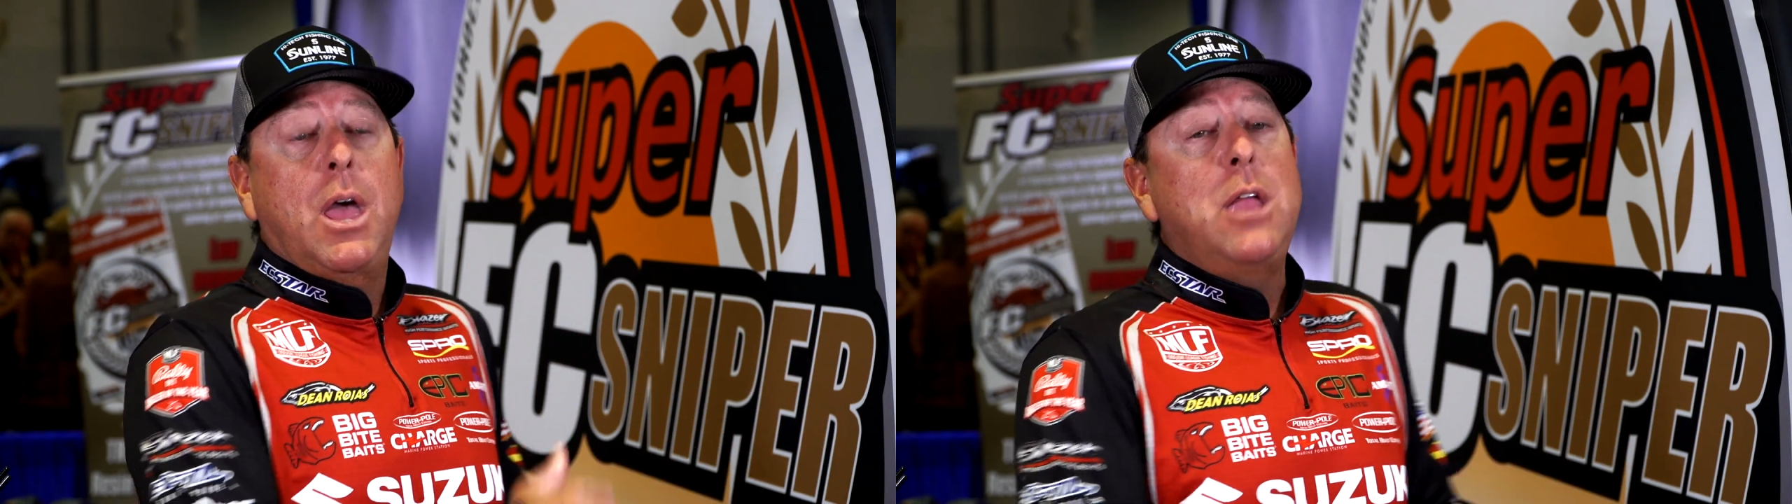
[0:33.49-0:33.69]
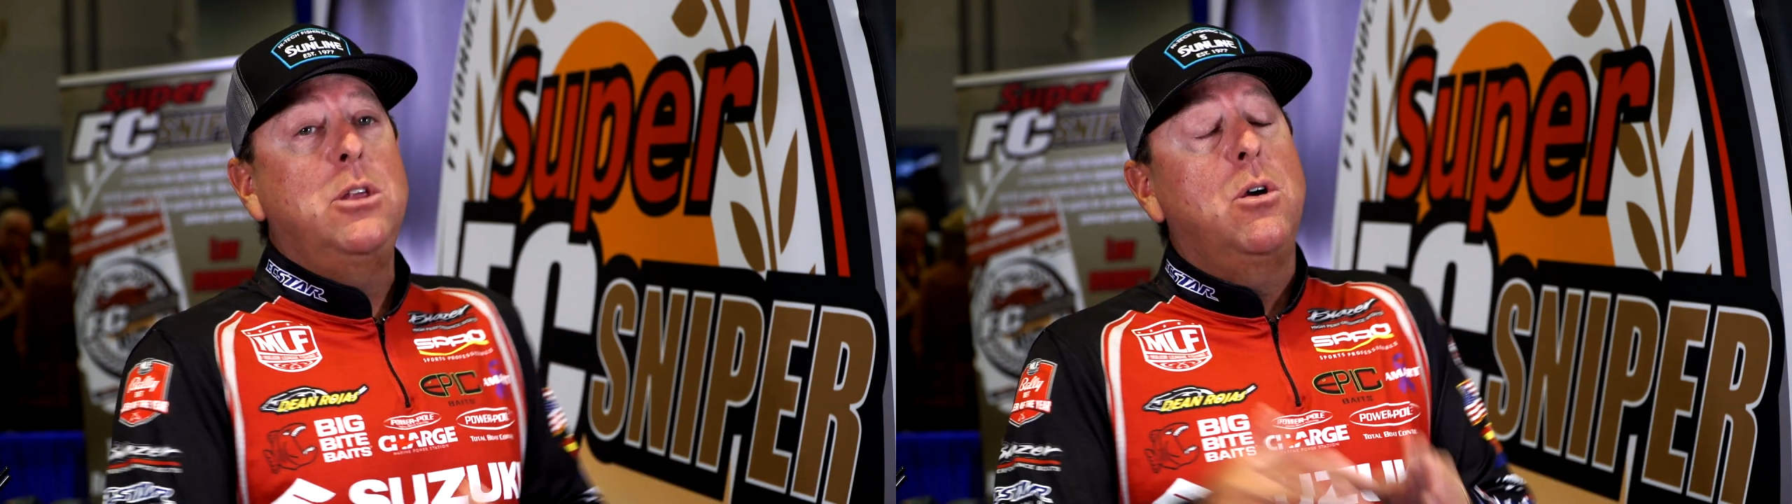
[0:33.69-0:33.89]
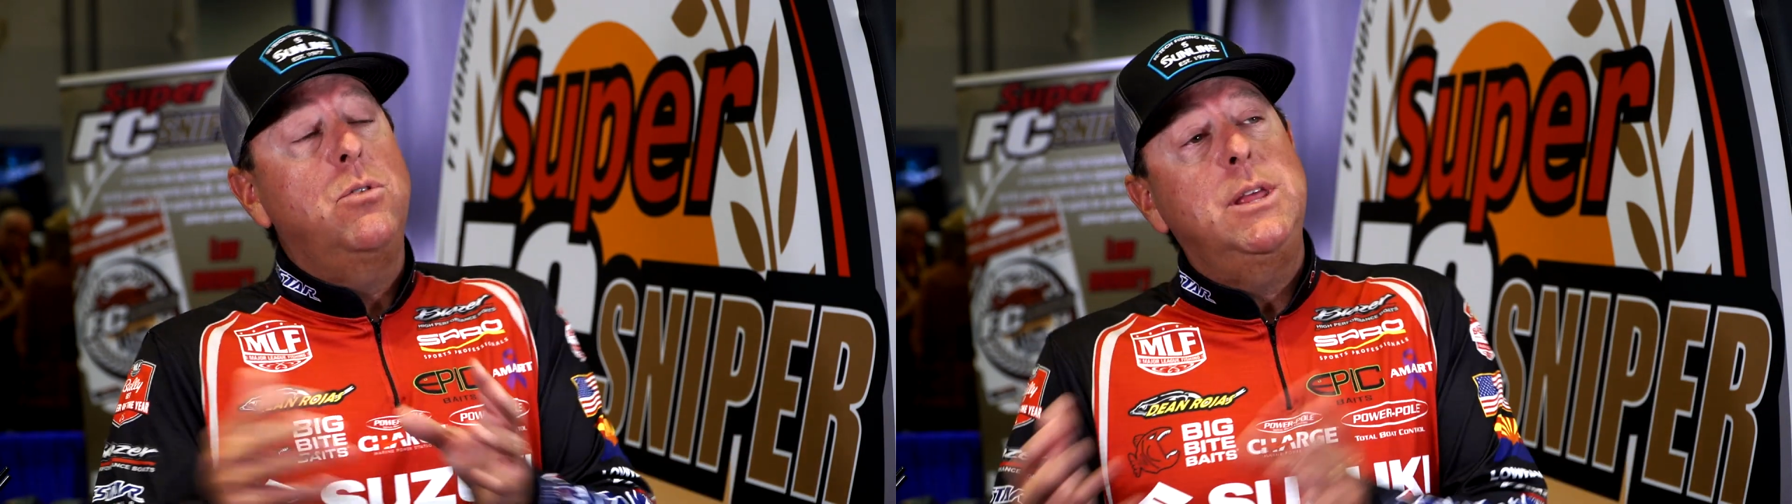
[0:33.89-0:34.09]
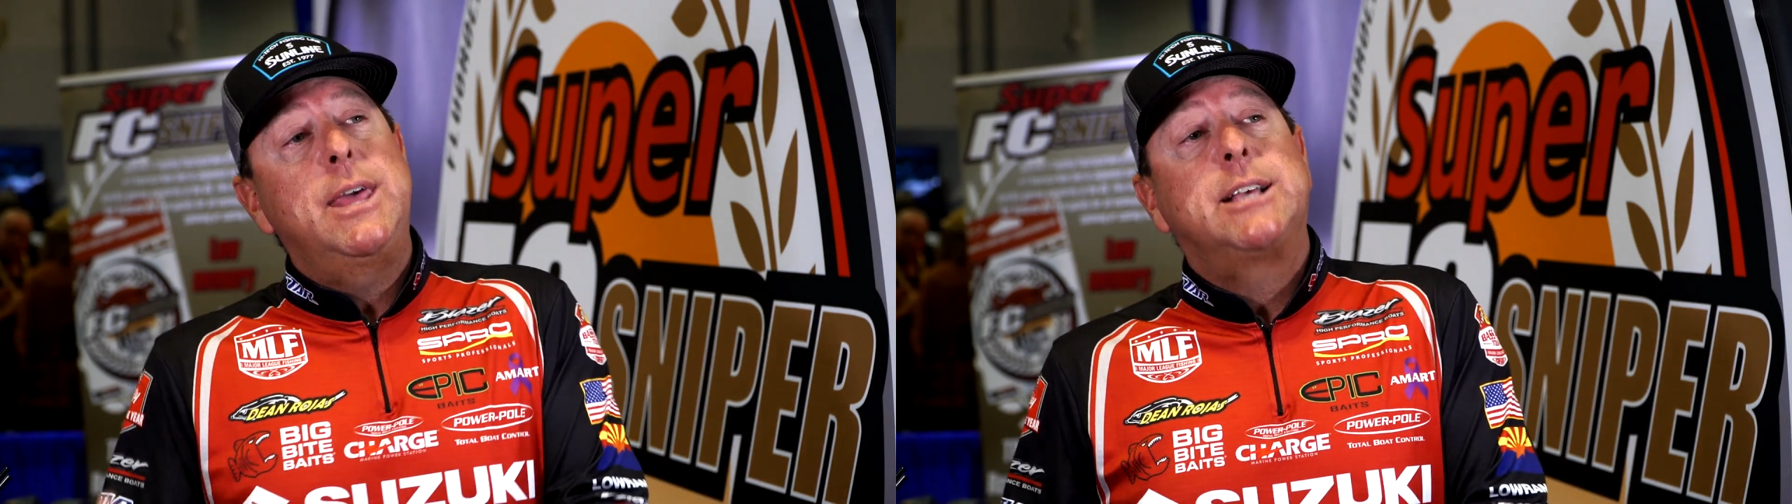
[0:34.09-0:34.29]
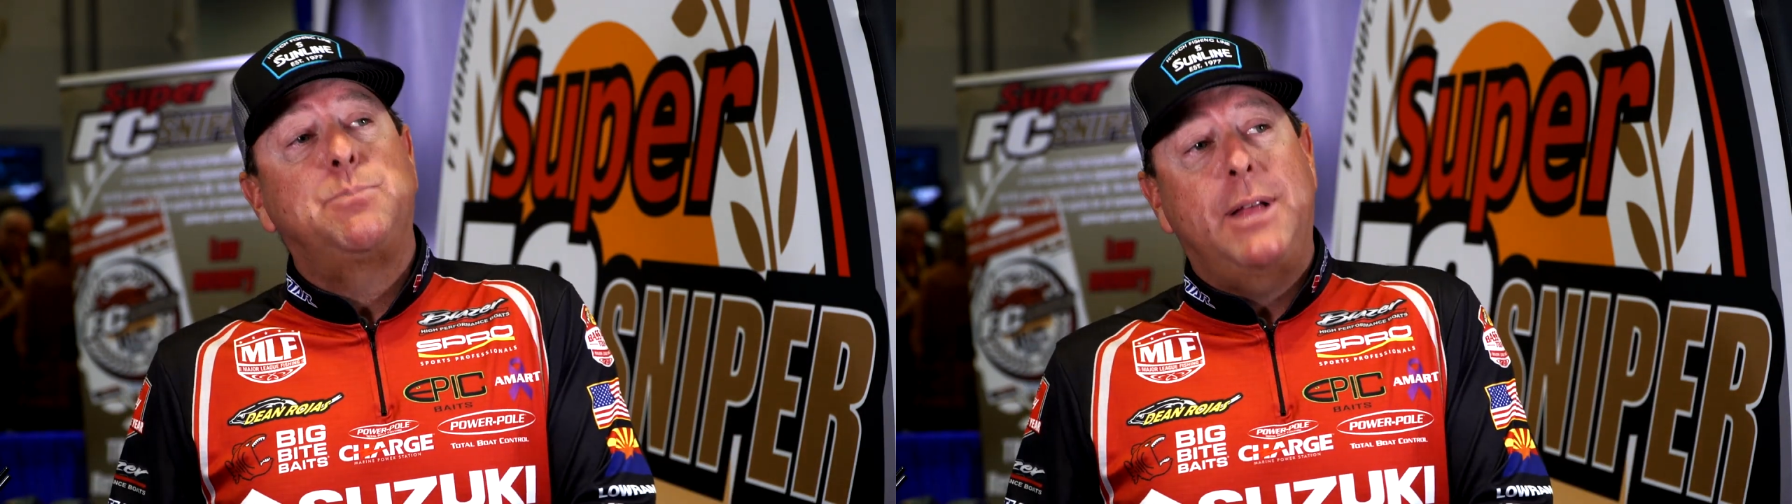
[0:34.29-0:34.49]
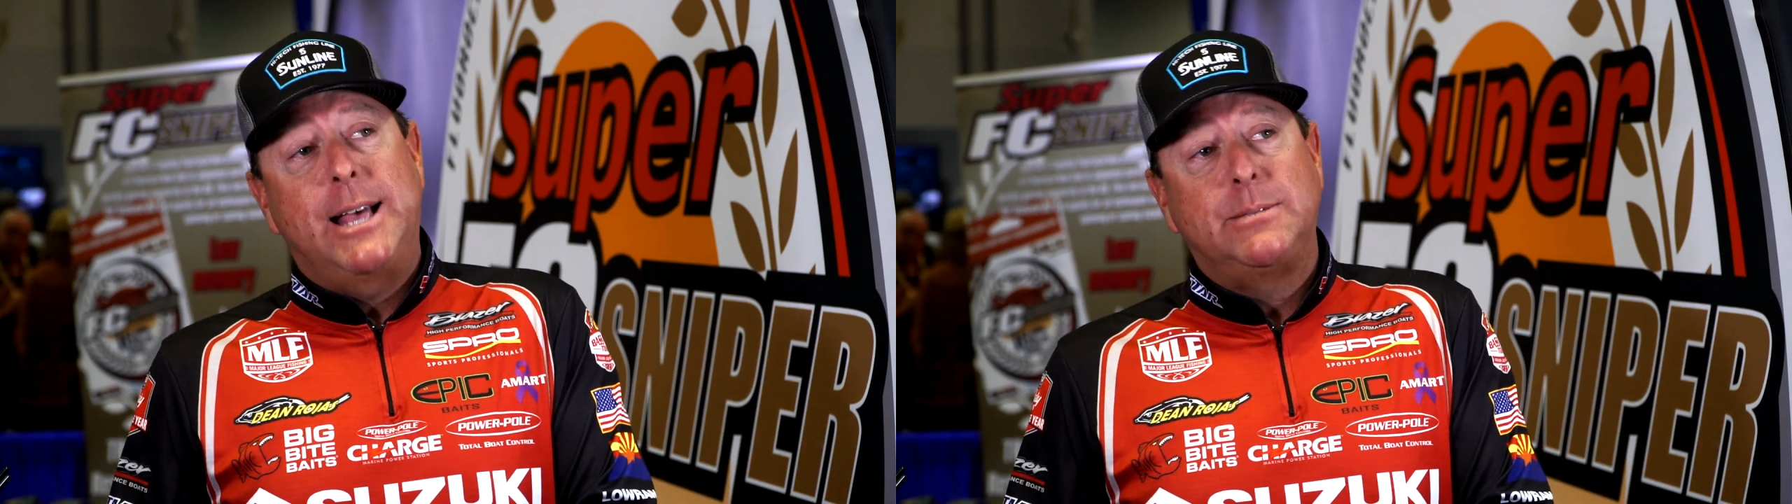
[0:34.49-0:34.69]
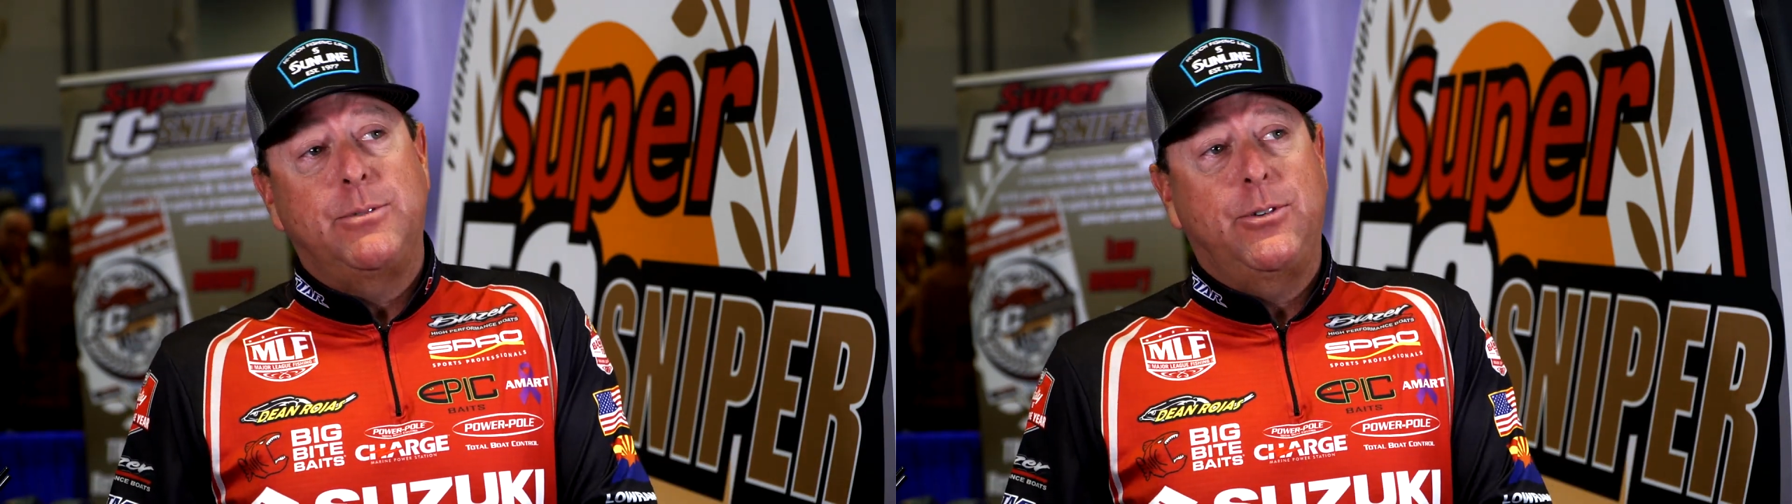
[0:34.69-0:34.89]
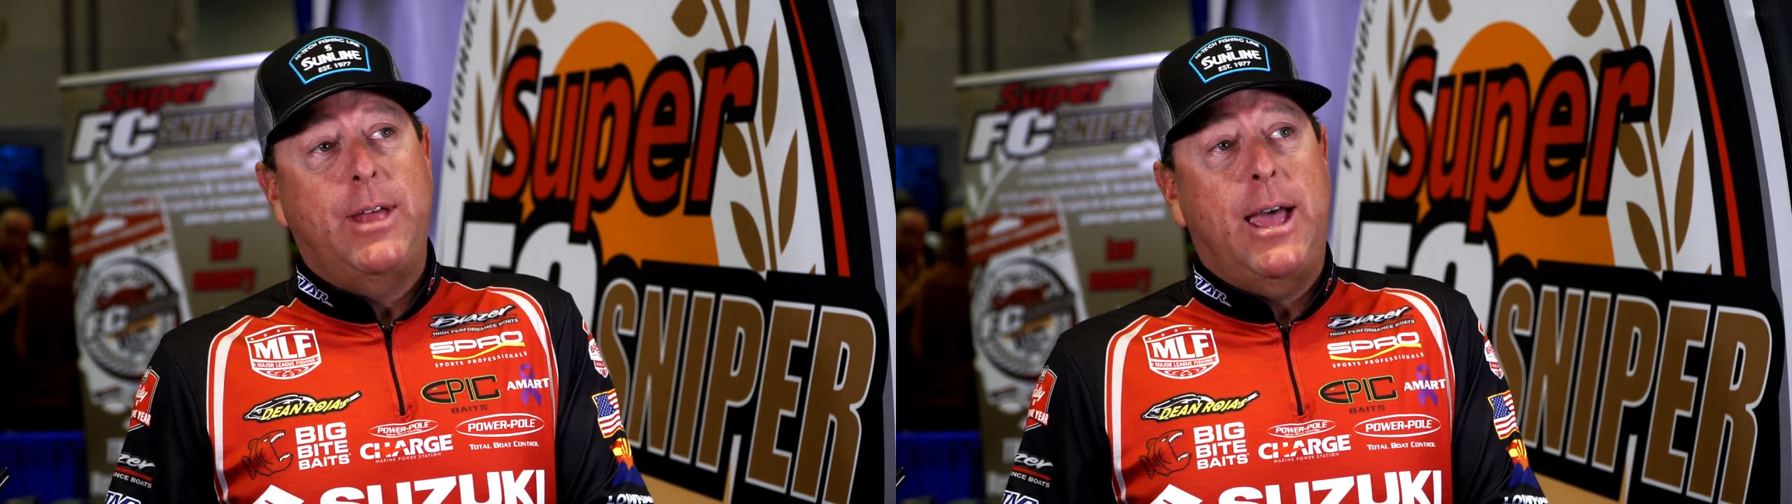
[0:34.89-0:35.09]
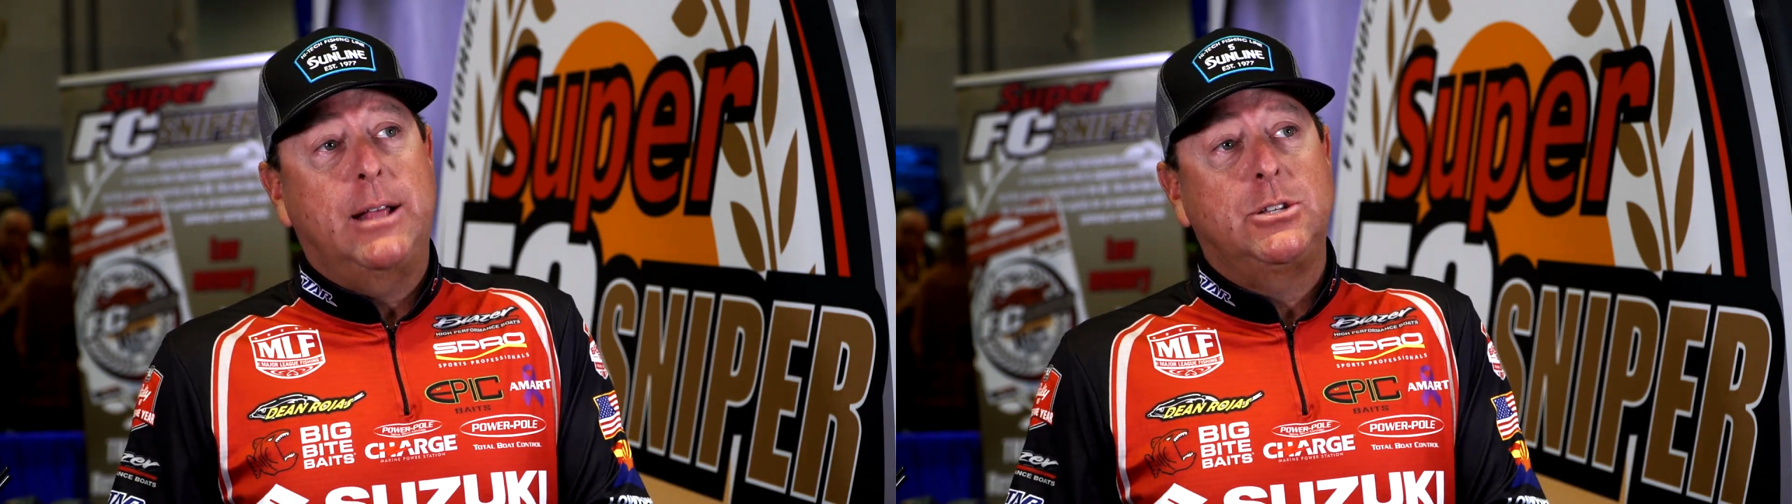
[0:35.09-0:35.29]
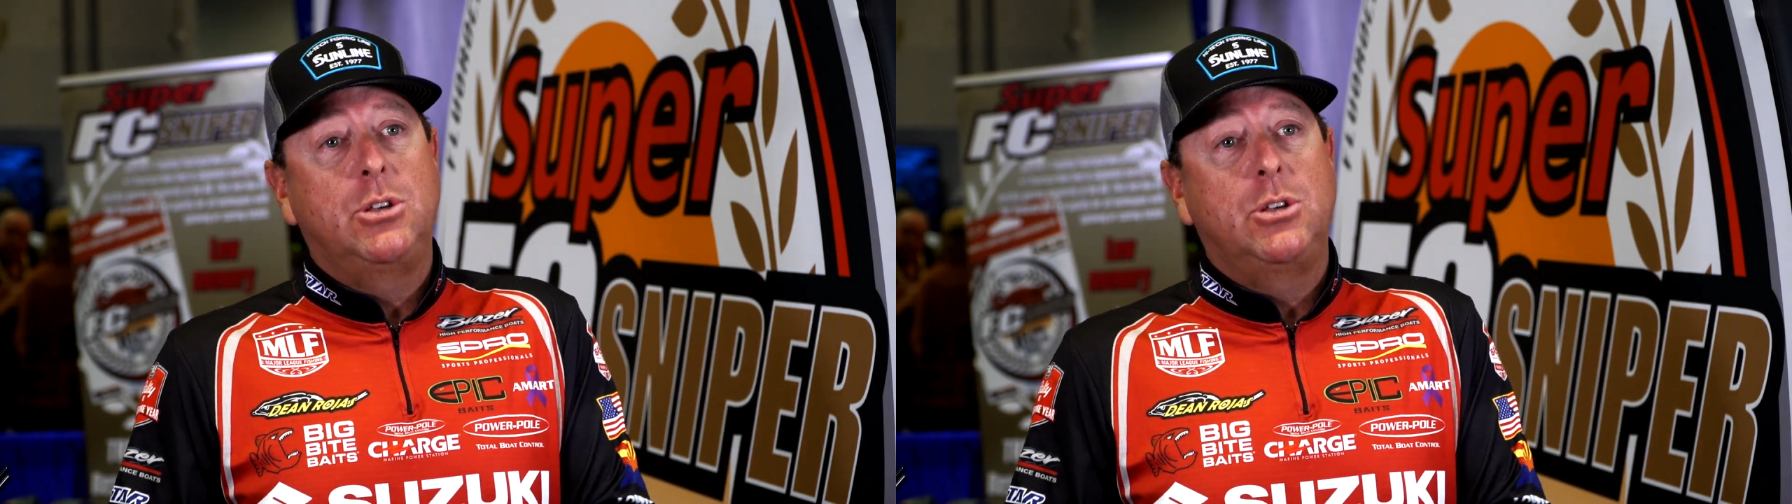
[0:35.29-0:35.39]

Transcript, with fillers: and you don't need the X Plasma for that.